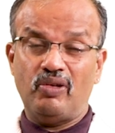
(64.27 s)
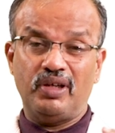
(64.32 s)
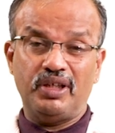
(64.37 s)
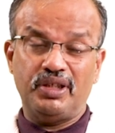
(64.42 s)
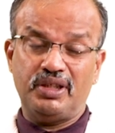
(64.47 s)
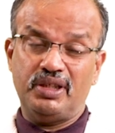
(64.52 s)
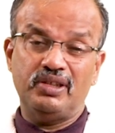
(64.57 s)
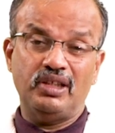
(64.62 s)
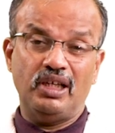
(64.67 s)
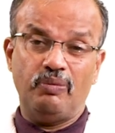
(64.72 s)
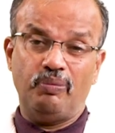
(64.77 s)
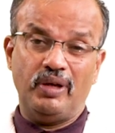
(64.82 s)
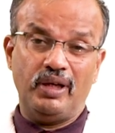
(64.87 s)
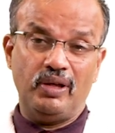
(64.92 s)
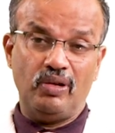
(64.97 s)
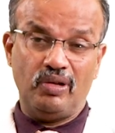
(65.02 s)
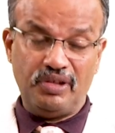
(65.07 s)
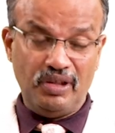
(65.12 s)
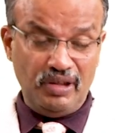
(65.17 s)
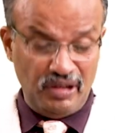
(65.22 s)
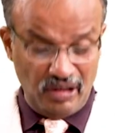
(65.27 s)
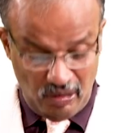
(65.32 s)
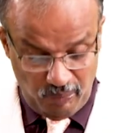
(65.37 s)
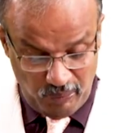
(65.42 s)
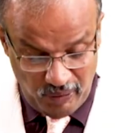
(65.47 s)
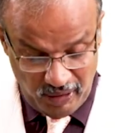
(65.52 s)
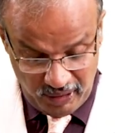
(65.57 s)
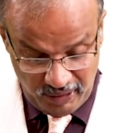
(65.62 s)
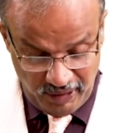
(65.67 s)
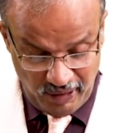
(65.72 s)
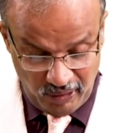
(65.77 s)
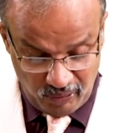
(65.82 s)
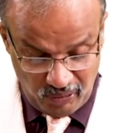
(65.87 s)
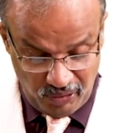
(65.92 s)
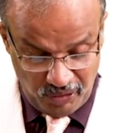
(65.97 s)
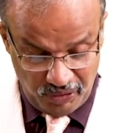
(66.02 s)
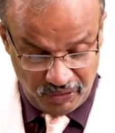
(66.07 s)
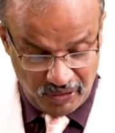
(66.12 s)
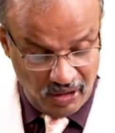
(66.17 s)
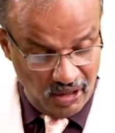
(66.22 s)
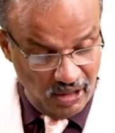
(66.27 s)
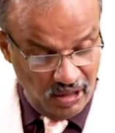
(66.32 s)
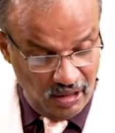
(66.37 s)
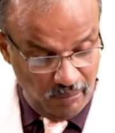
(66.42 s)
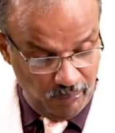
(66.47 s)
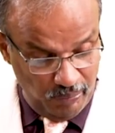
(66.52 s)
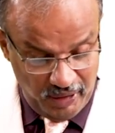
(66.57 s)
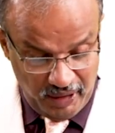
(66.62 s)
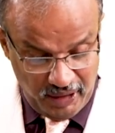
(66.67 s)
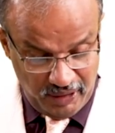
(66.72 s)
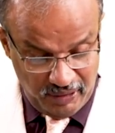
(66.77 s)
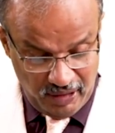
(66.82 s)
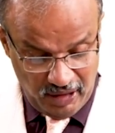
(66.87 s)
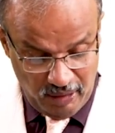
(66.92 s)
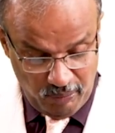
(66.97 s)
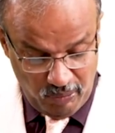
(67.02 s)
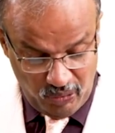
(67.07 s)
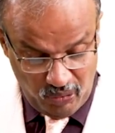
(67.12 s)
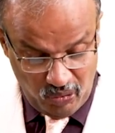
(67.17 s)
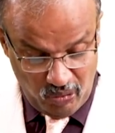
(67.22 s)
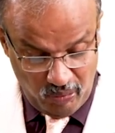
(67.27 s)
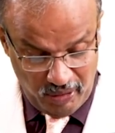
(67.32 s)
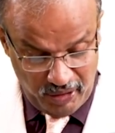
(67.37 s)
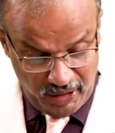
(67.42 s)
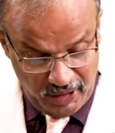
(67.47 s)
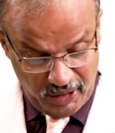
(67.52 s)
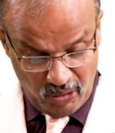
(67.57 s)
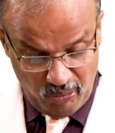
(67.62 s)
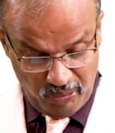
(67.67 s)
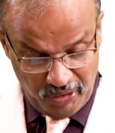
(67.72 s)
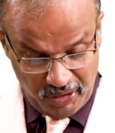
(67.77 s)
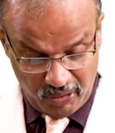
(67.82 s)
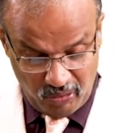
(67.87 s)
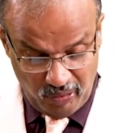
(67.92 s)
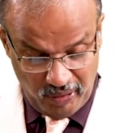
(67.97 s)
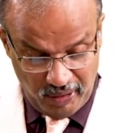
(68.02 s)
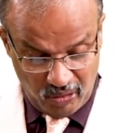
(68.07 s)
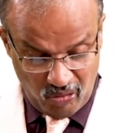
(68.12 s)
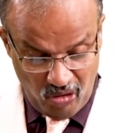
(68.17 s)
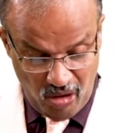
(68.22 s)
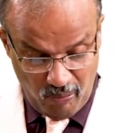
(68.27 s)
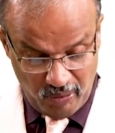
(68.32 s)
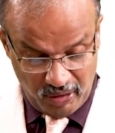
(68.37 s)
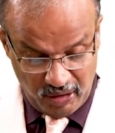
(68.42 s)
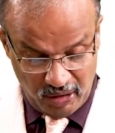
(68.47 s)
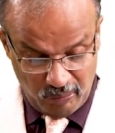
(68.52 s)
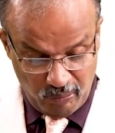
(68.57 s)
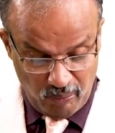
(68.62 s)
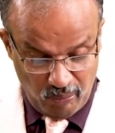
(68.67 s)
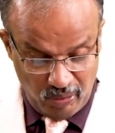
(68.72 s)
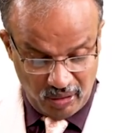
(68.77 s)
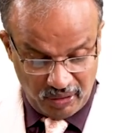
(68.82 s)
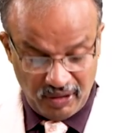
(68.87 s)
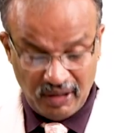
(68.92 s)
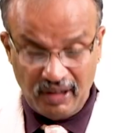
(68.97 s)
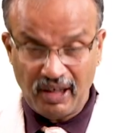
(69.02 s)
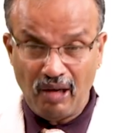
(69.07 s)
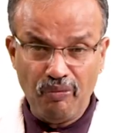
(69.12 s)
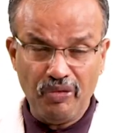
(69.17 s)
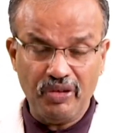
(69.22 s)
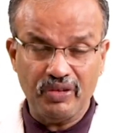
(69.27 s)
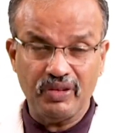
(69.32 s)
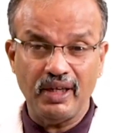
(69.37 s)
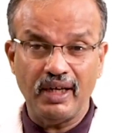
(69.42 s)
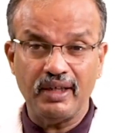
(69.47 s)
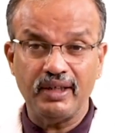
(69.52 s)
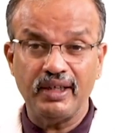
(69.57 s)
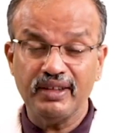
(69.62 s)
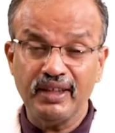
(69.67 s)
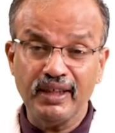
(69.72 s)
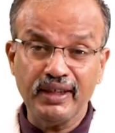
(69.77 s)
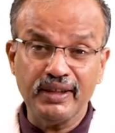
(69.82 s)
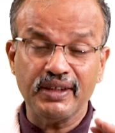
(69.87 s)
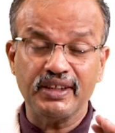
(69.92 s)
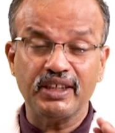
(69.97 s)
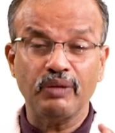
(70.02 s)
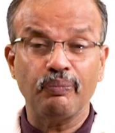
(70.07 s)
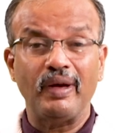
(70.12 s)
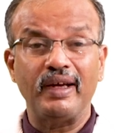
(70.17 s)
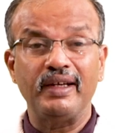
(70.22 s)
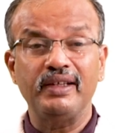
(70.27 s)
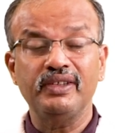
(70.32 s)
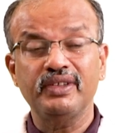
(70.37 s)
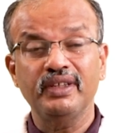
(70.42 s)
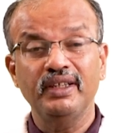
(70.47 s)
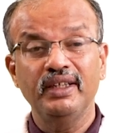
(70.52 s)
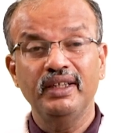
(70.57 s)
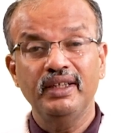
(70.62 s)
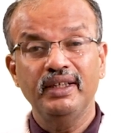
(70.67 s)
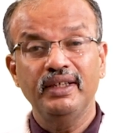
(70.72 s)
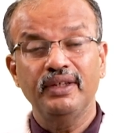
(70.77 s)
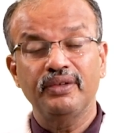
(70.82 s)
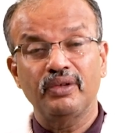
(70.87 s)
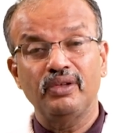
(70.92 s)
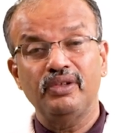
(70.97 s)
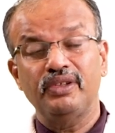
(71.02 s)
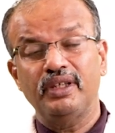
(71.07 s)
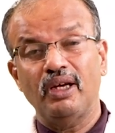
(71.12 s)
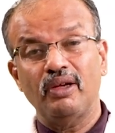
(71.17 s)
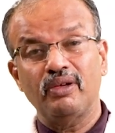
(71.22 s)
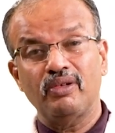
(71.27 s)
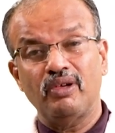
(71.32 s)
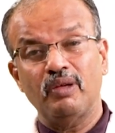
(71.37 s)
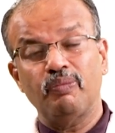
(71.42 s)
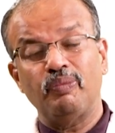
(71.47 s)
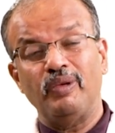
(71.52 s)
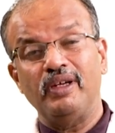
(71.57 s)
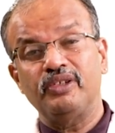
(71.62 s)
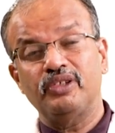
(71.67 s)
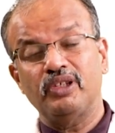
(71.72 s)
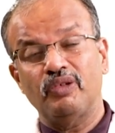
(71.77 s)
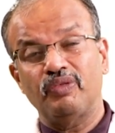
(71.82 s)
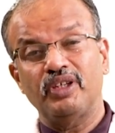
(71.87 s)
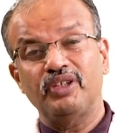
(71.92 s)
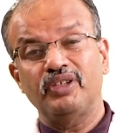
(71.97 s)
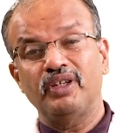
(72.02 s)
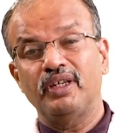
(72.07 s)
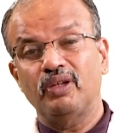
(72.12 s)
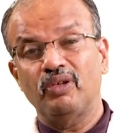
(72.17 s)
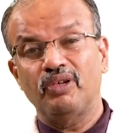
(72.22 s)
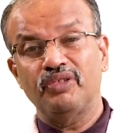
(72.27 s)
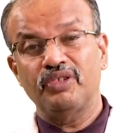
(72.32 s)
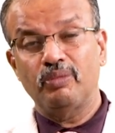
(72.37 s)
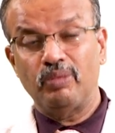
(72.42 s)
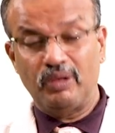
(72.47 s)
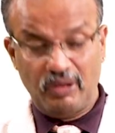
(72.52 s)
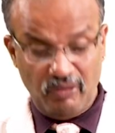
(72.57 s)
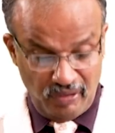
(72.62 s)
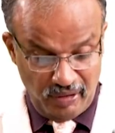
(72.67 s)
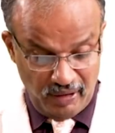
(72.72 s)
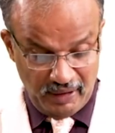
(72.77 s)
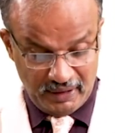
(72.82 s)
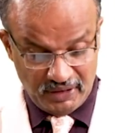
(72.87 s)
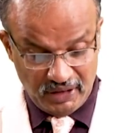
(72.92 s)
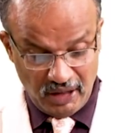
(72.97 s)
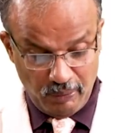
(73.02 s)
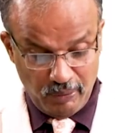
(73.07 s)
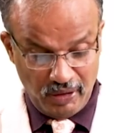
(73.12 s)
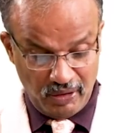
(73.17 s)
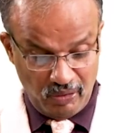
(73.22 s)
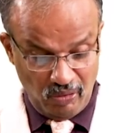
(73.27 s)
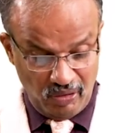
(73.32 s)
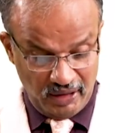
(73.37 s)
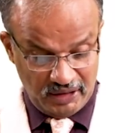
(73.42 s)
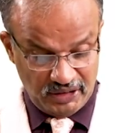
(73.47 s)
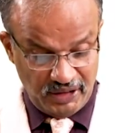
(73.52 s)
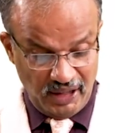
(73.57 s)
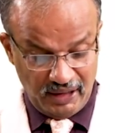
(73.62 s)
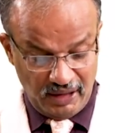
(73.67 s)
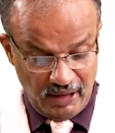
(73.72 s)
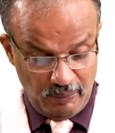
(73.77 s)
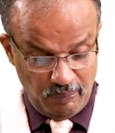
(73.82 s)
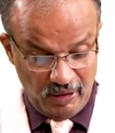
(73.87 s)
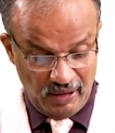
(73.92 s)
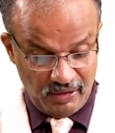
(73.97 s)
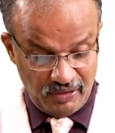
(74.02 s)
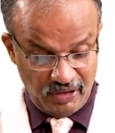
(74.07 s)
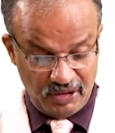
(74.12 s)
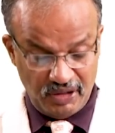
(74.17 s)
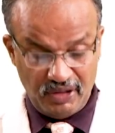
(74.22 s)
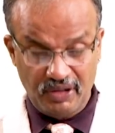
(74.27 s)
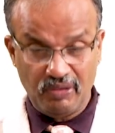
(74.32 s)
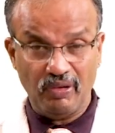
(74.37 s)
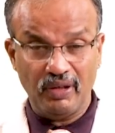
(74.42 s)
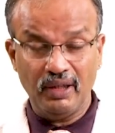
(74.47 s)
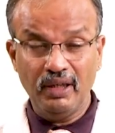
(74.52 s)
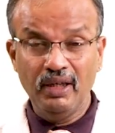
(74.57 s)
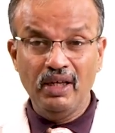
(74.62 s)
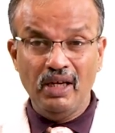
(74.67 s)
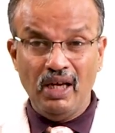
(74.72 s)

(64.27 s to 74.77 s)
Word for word: or external pile or internal pile can cause perianal hematoma. De novo is quite common, remember. They come with that, they think it is piles, so they'll say I got piles of recent onset, but when you examine, not exactly piles, this is one,